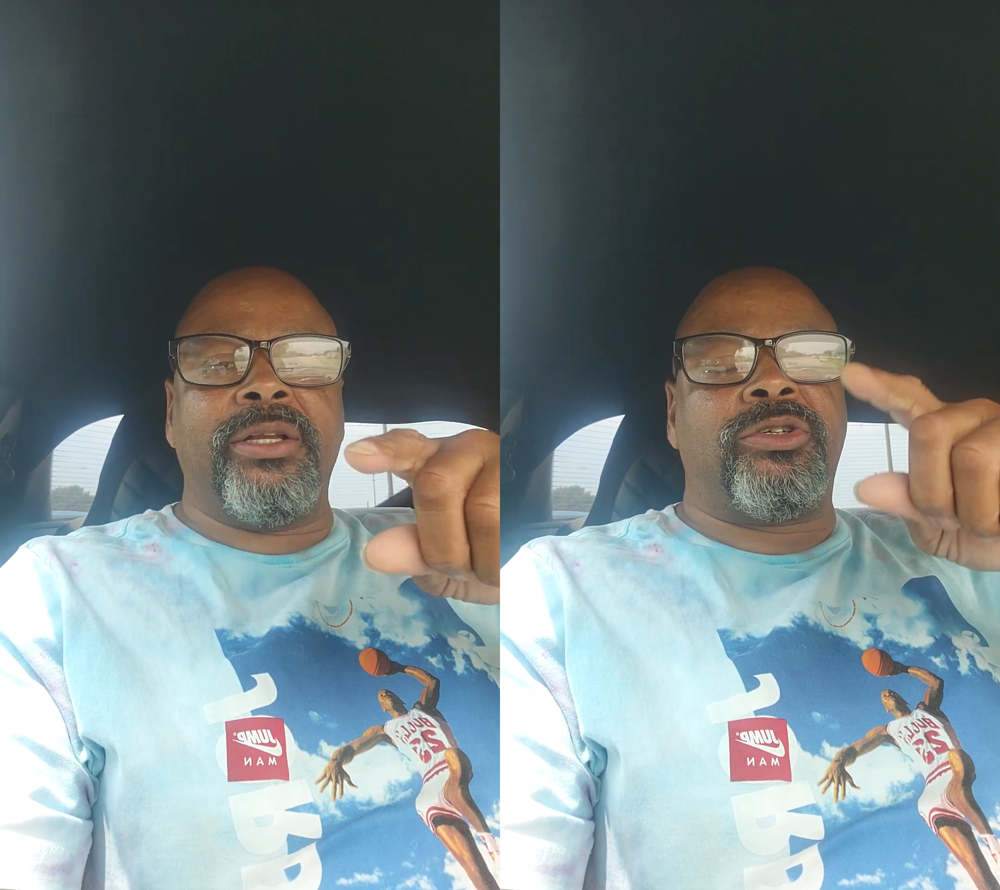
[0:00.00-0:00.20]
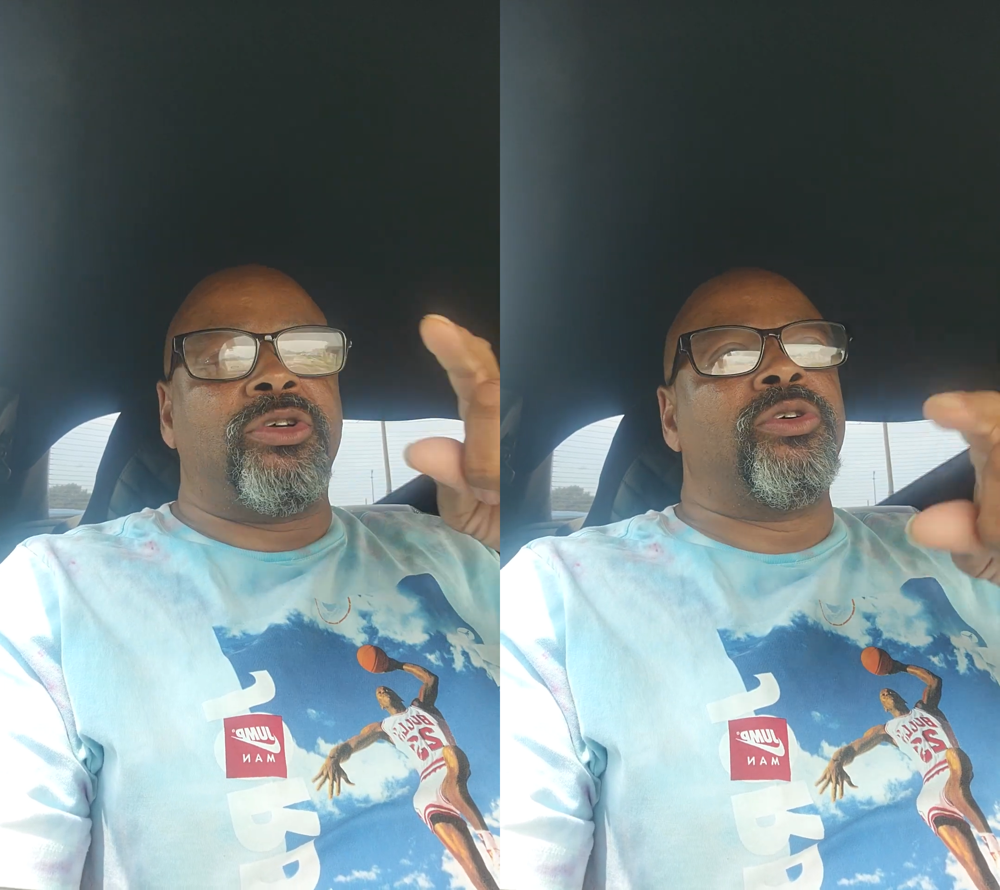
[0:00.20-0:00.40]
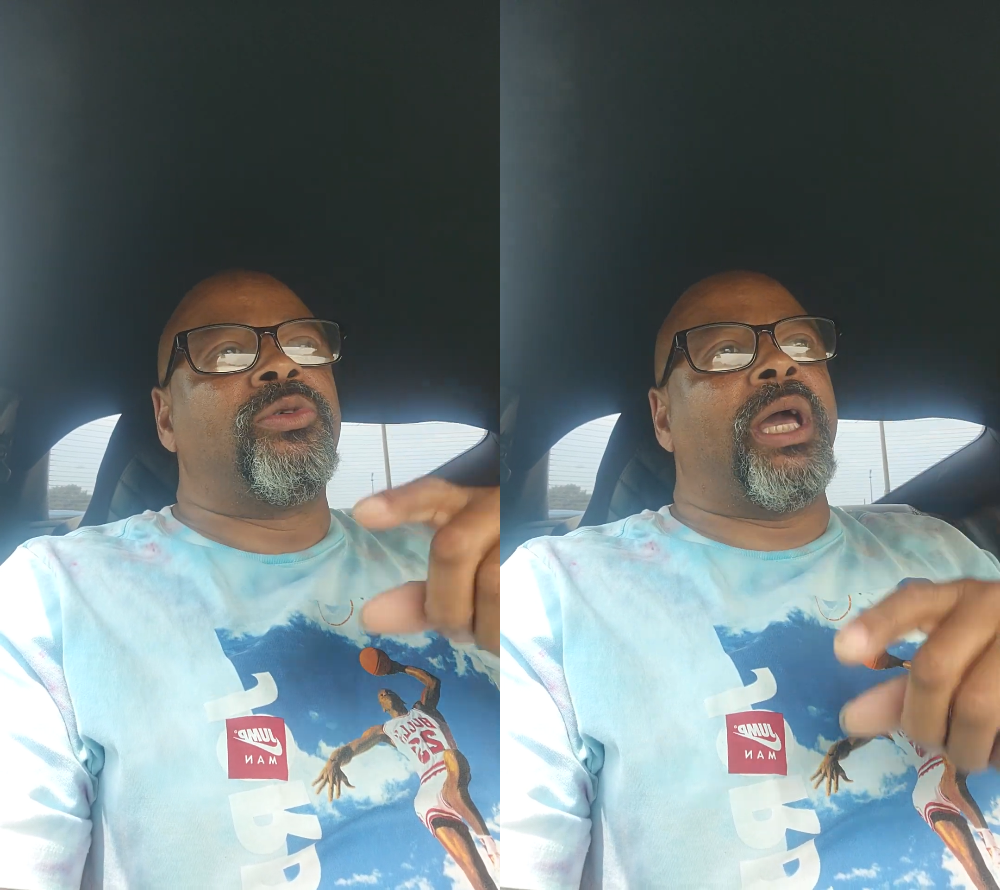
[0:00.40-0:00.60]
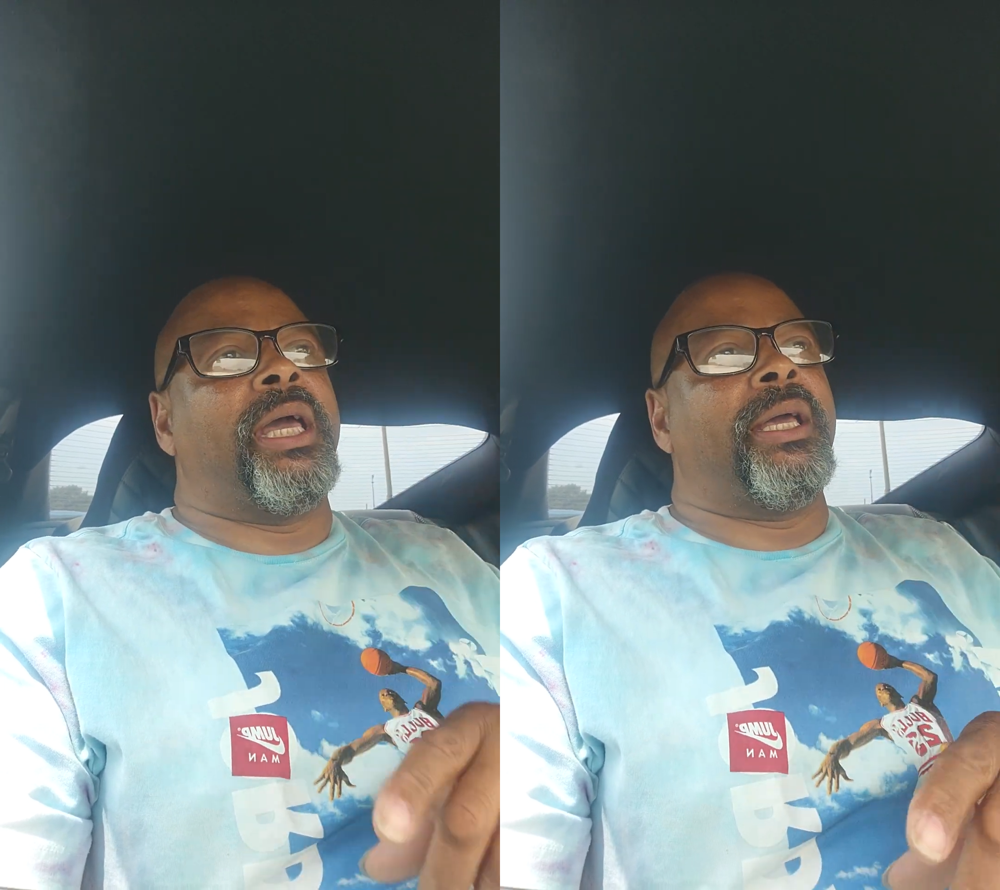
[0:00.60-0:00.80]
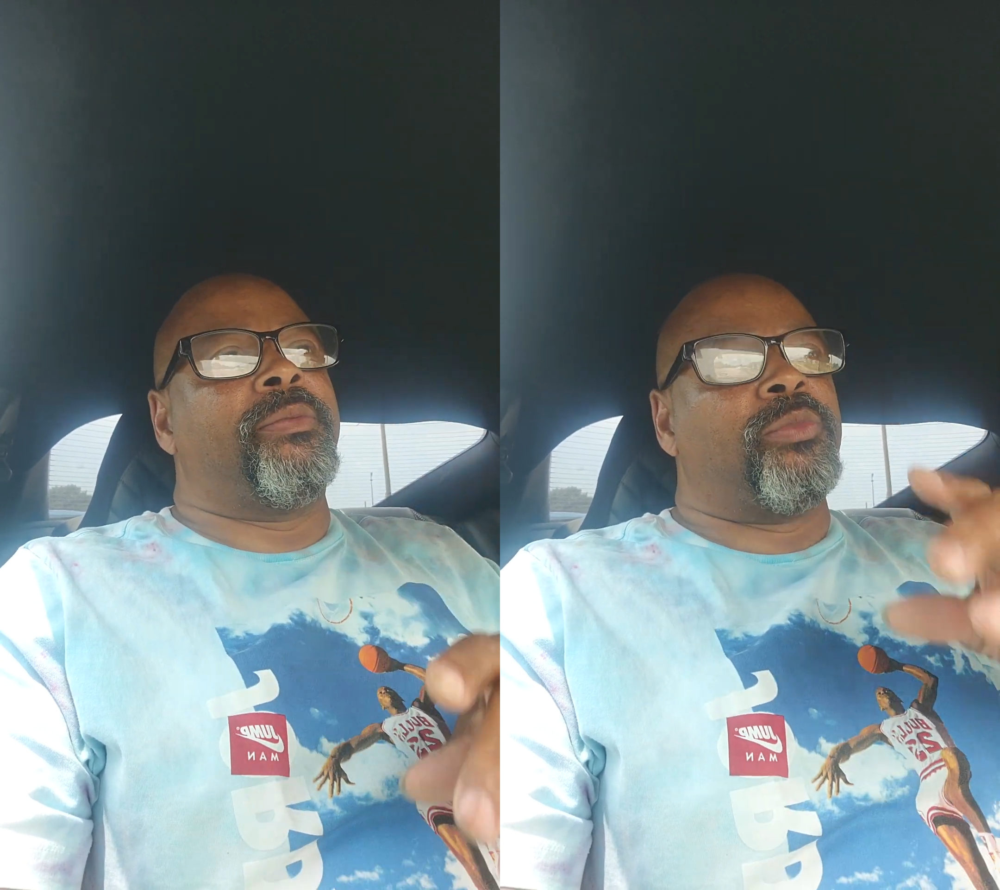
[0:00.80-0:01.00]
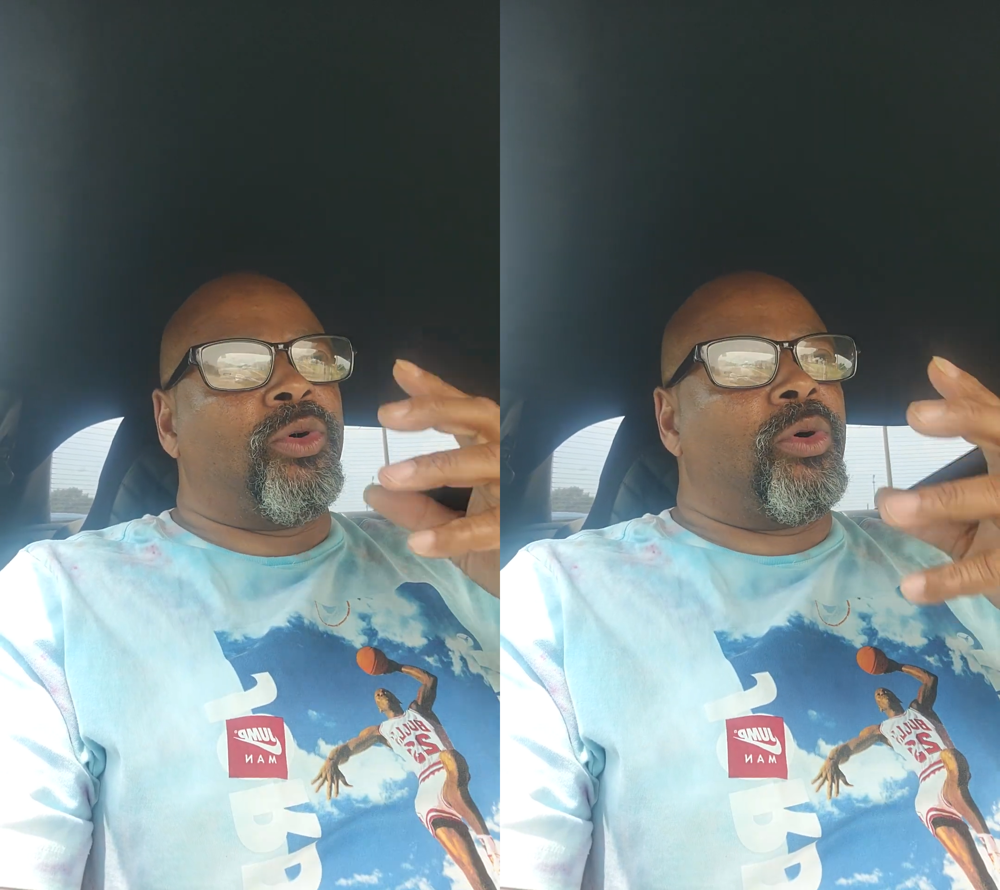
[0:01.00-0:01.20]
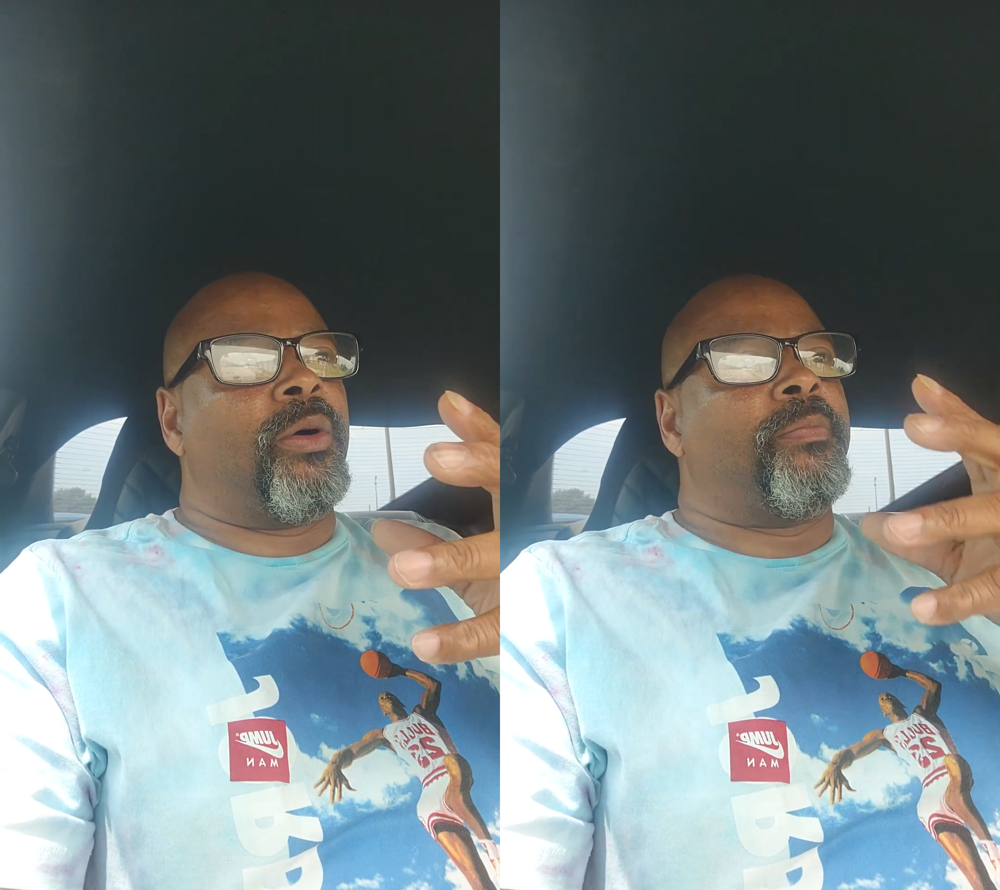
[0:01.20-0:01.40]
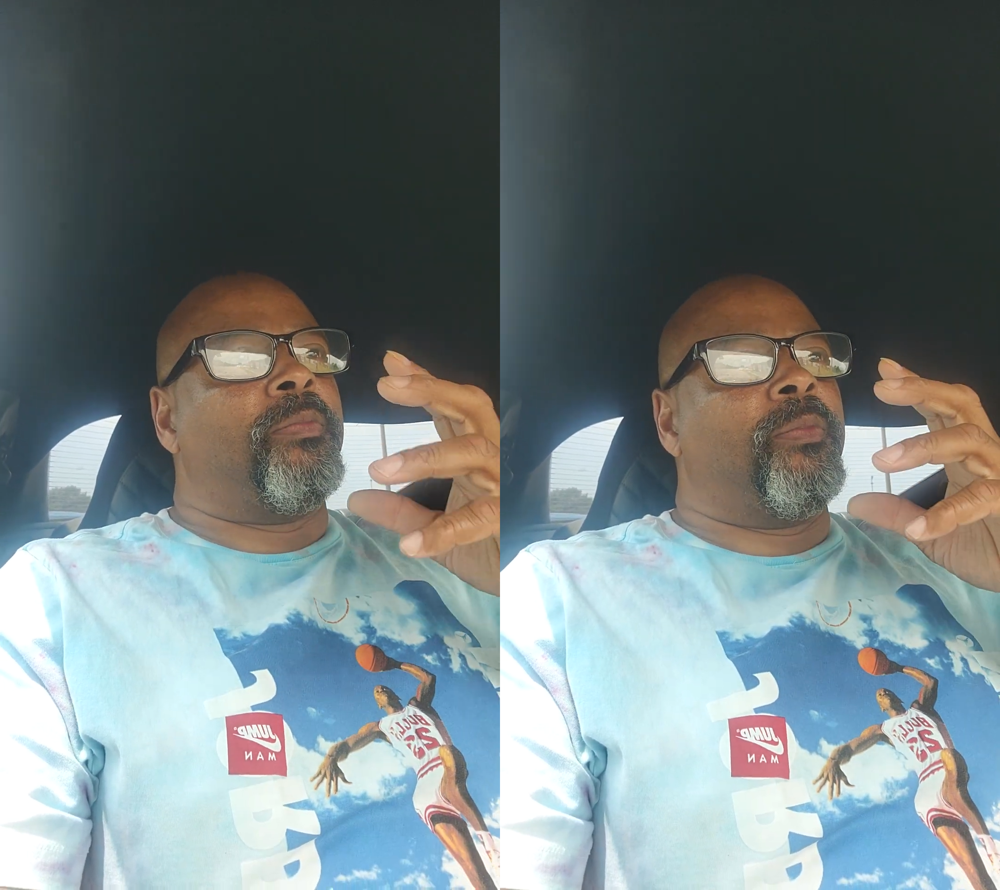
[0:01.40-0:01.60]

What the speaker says: into a more